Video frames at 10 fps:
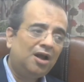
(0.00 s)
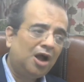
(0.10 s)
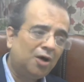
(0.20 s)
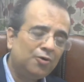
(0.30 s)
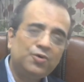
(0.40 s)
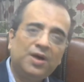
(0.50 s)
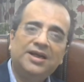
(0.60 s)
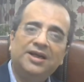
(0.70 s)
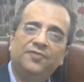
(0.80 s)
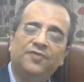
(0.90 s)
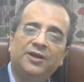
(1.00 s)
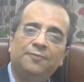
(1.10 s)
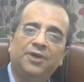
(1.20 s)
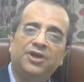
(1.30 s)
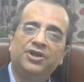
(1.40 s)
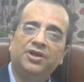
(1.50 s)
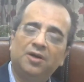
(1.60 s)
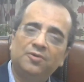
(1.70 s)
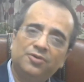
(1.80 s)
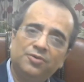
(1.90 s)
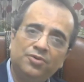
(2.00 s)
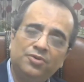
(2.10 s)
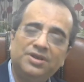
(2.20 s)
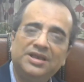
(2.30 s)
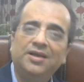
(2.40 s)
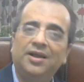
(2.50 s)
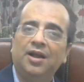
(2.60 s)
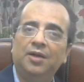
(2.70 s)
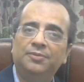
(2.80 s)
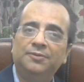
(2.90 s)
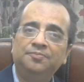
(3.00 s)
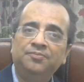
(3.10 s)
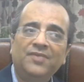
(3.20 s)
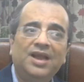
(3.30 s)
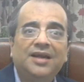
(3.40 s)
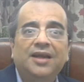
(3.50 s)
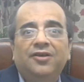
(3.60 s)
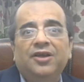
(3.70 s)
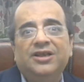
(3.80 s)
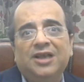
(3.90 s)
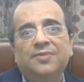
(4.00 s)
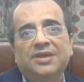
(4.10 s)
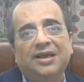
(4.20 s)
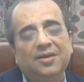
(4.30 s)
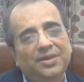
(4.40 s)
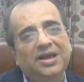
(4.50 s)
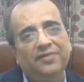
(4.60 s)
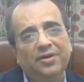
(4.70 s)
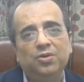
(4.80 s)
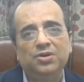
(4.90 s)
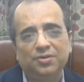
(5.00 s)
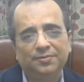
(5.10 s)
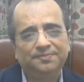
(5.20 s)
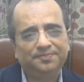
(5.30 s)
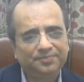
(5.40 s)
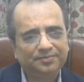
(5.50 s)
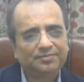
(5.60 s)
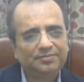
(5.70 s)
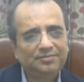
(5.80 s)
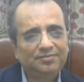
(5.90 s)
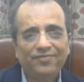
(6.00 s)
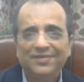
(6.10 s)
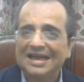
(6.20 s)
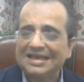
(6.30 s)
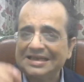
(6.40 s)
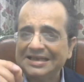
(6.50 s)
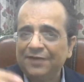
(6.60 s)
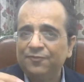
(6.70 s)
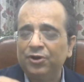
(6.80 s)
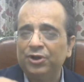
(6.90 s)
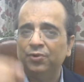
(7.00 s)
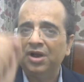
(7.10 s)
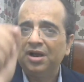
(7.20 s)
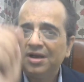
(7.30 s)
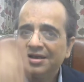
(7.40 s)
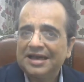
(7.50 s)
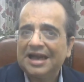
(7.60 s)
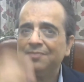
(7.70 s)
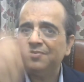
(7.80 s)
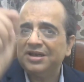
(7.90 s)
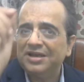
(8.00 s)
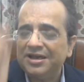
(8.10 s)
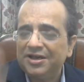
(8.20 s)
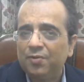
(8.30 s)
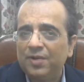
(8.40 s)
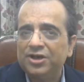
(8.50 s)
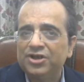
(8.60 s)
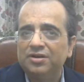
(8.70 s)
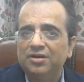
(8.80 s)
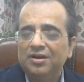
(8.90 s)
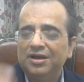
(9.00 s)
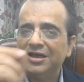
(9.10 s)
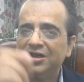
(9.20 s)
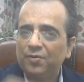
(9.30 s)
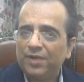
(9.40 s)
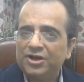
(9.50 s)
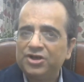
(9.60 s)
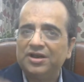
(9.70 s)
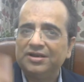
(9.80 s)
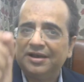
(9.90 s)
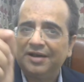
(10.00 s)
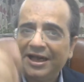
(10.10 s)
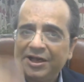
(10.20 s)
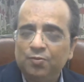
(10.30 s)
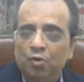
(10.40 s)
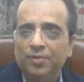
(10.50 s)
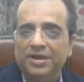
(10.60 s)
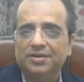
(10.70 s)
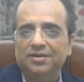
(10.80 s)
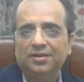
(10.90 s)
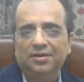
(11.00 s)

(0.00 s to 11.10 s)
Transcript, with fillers: how to identify depression, how soon to seek help, and encourage help seeking behavior also. That's T for you timely intervention, intervention at the right moment.